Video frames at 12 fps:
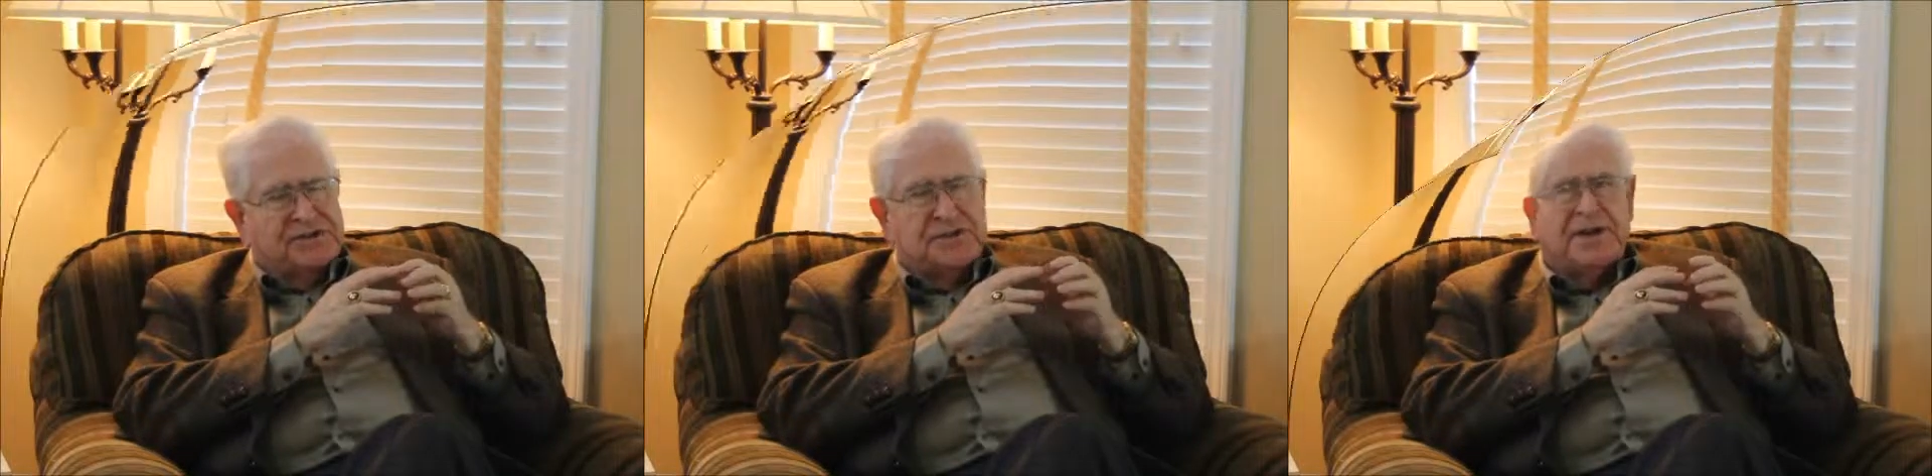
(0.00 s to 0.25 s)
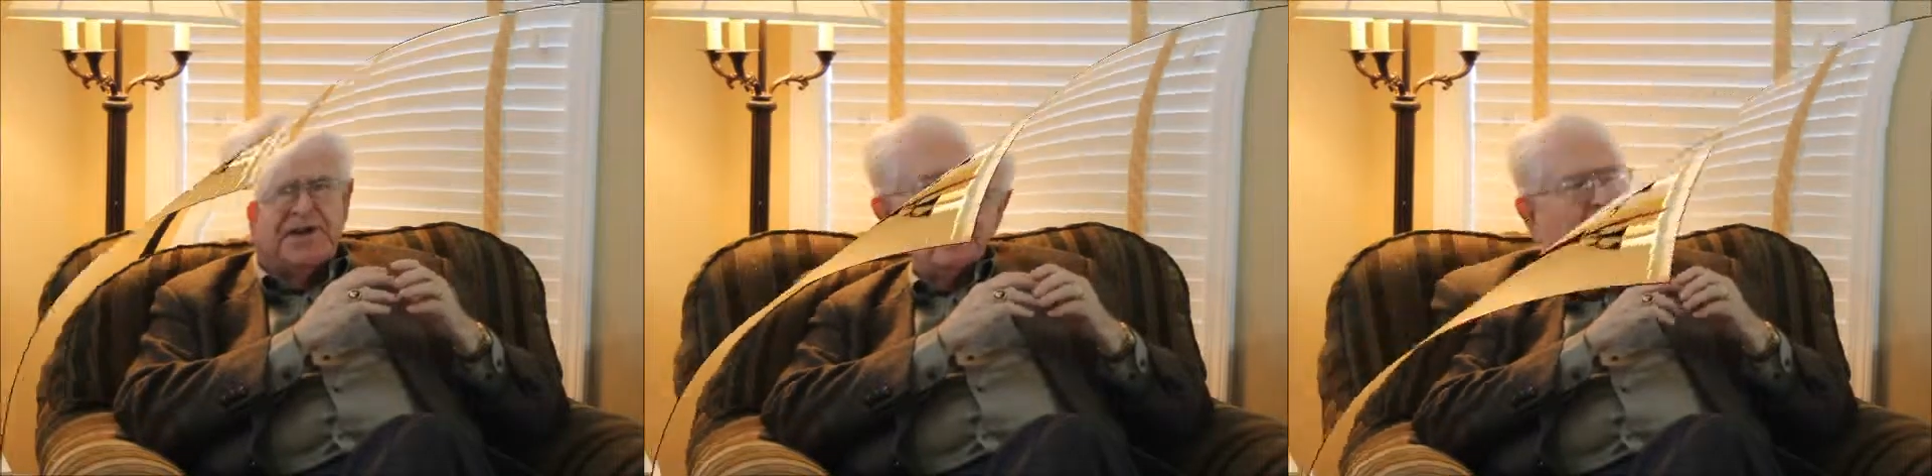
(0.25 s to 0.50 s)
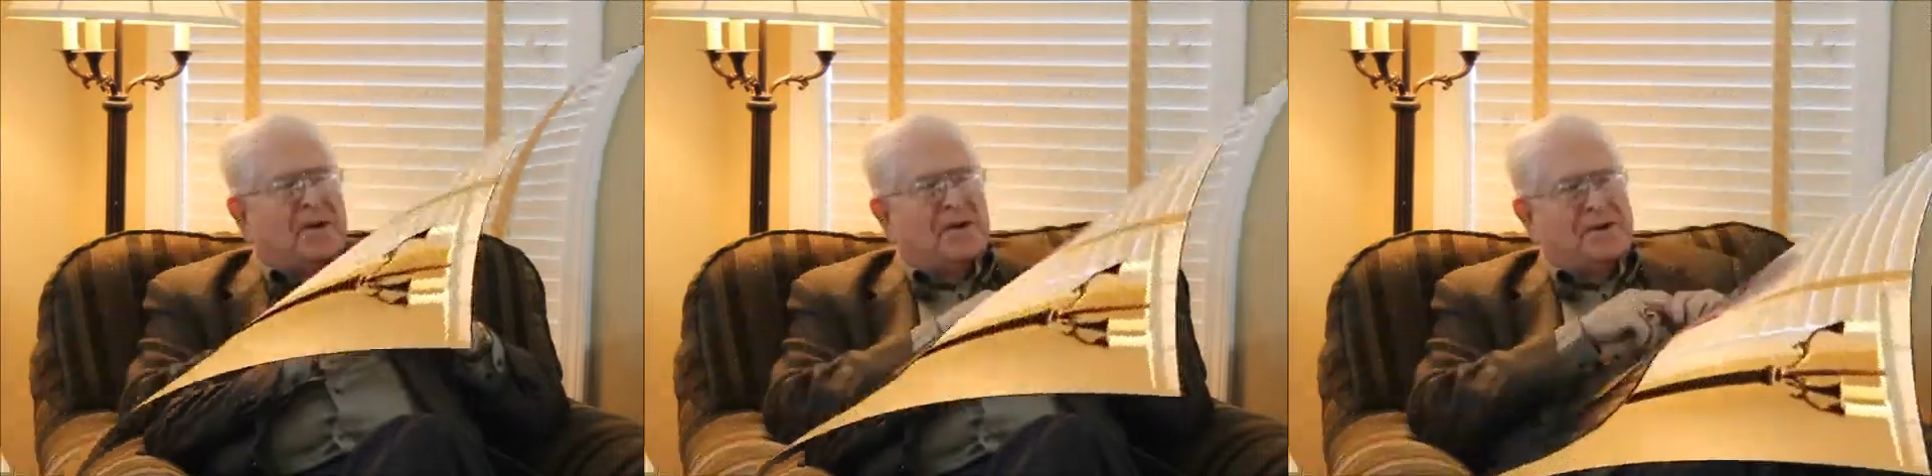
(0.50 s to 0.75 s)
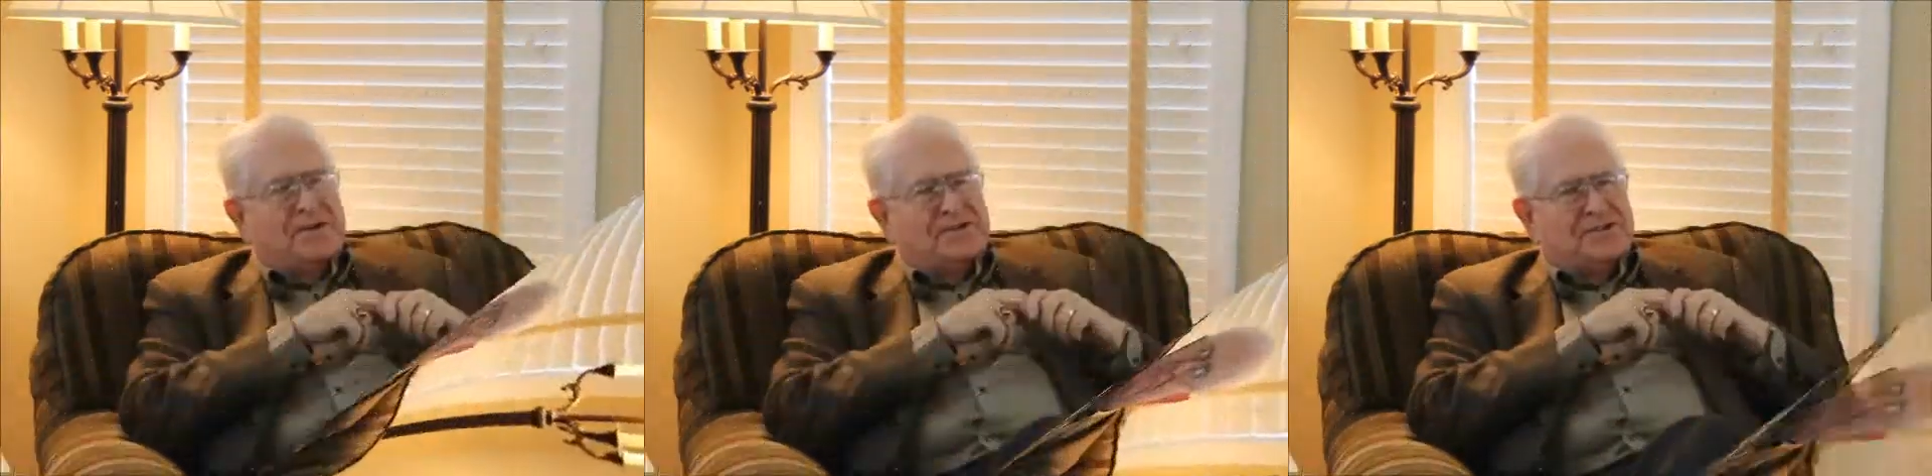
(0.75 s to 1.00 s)
Sam
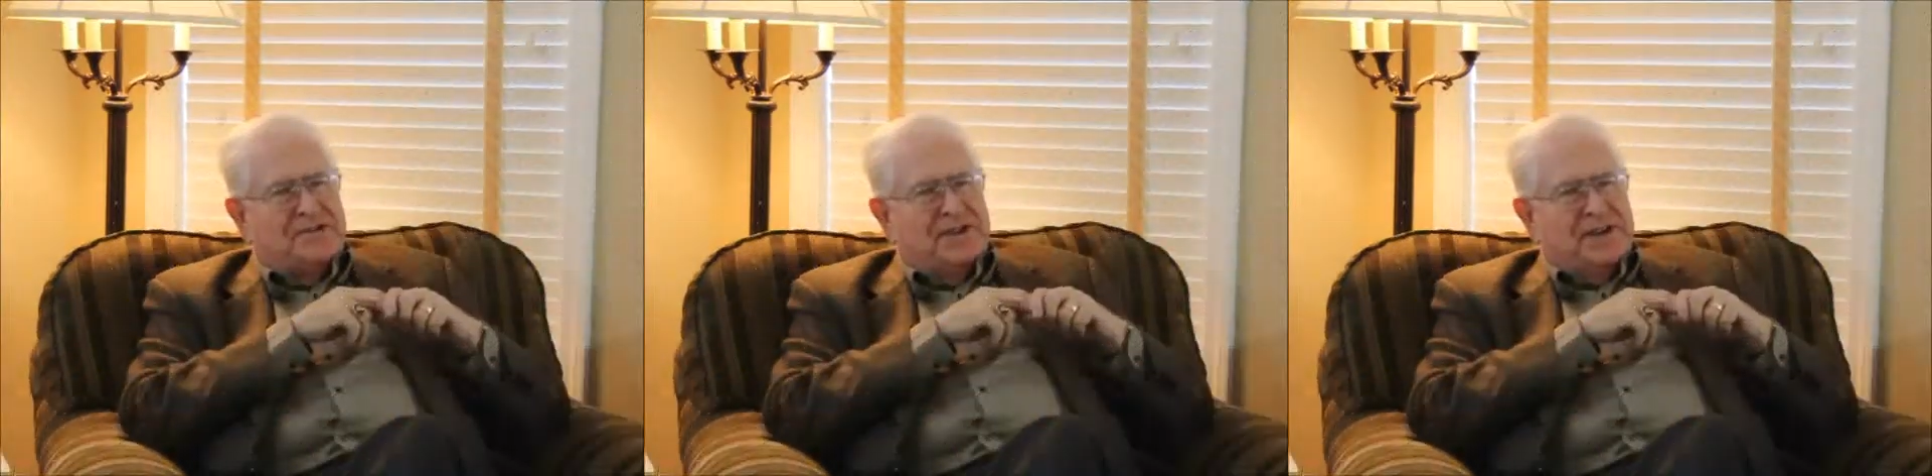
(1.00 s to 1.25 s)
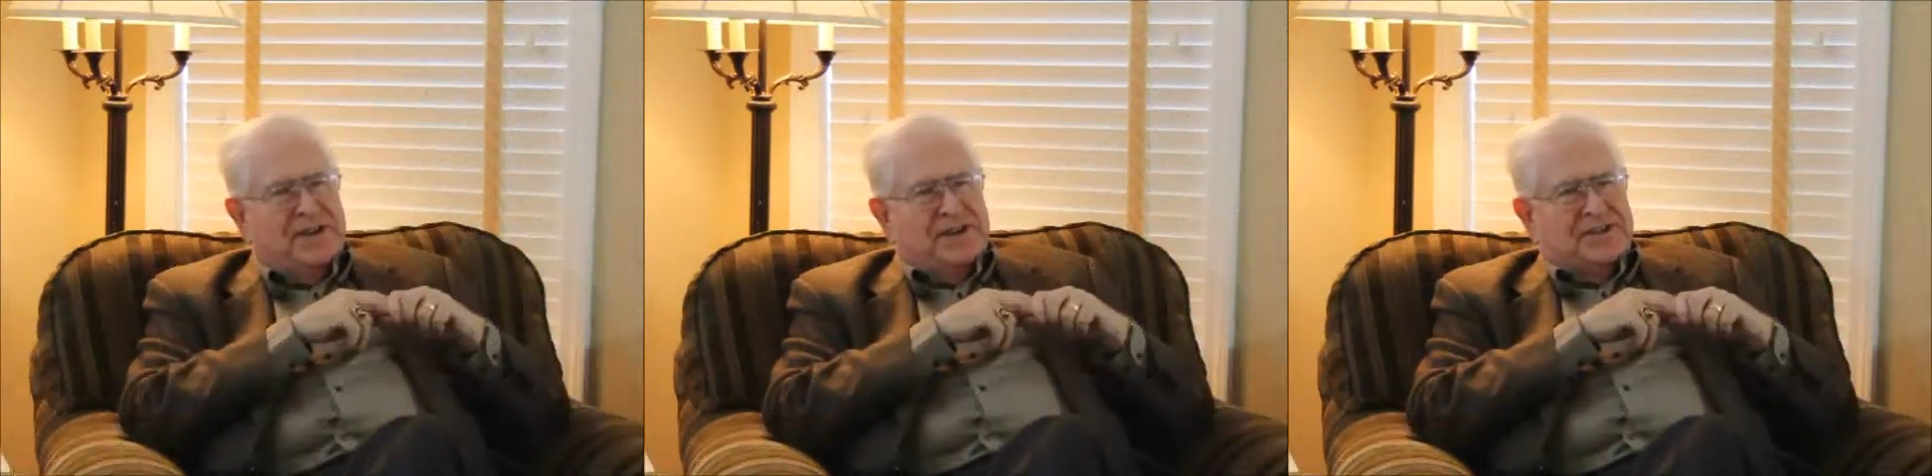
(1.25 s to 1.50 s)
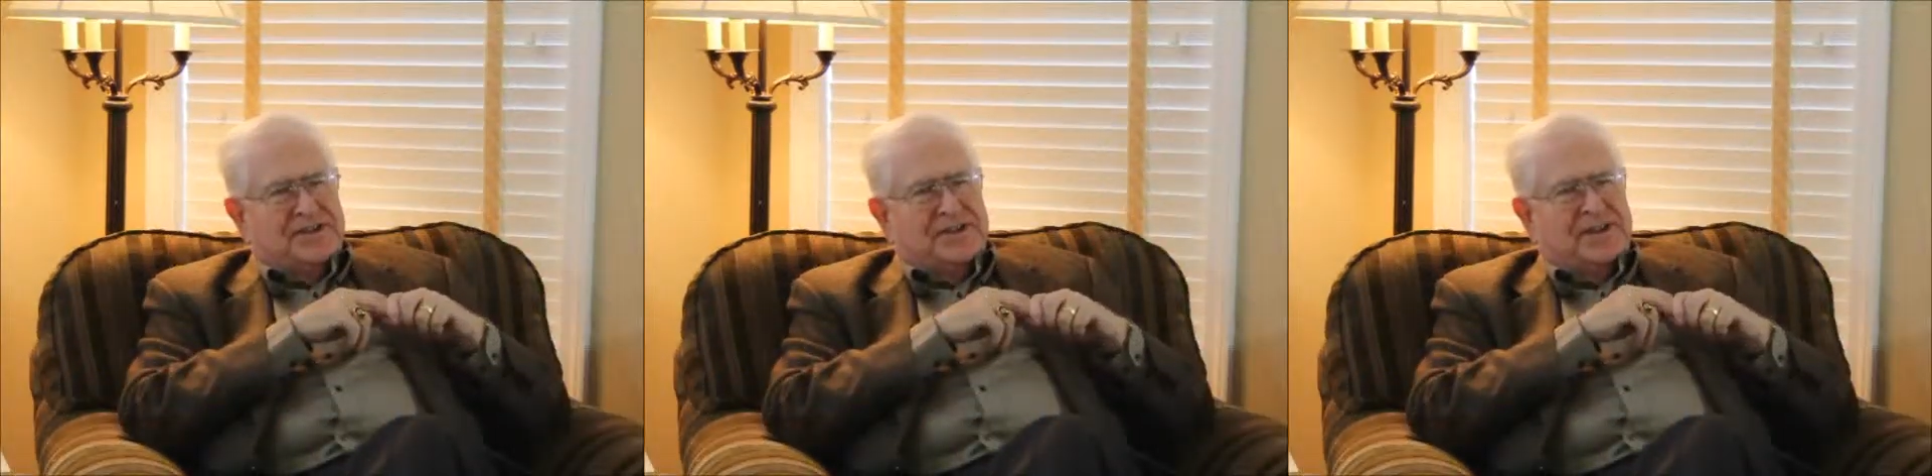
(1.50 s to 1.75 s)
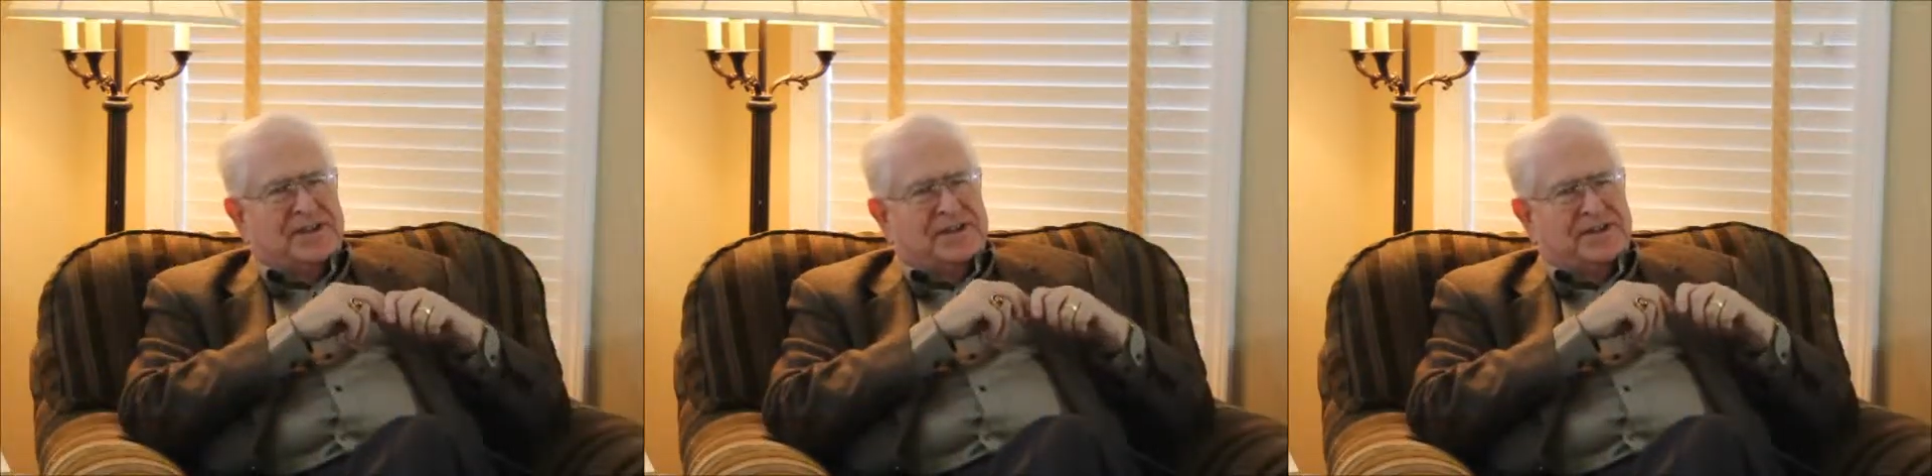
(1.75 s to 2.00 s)
always
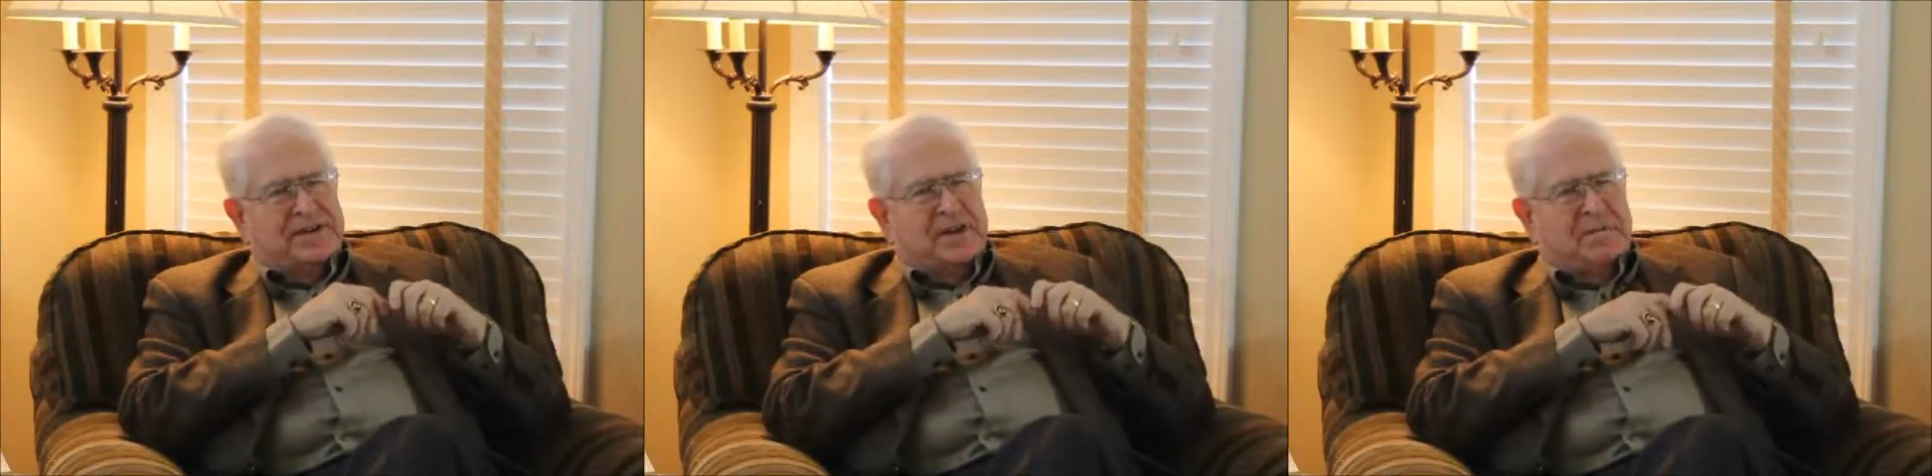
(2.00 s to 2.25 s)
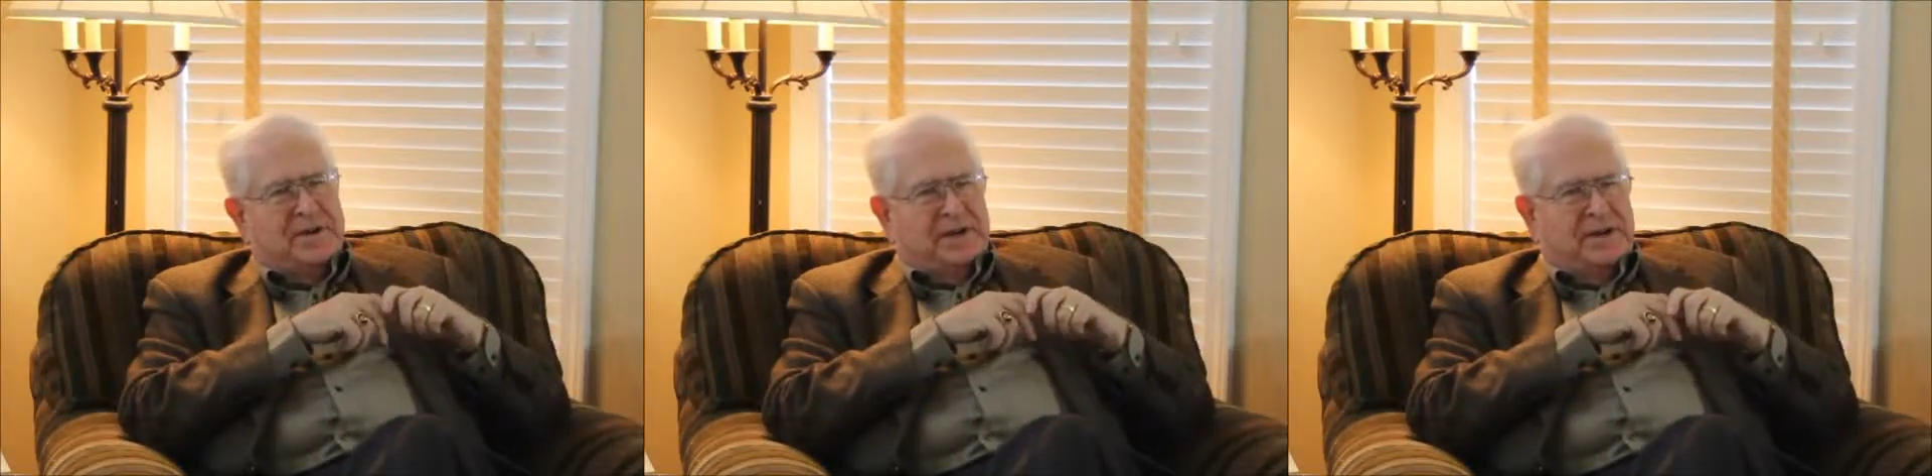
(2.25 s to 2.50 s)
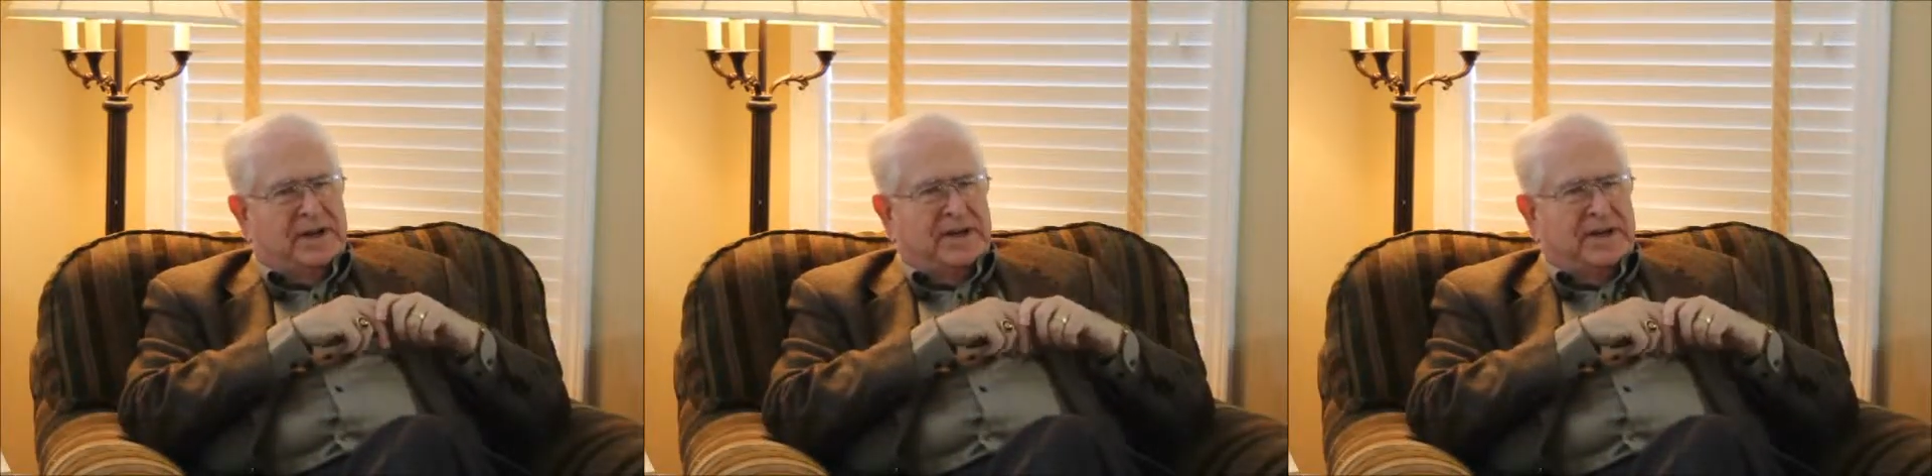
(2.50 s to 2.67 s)
said that the community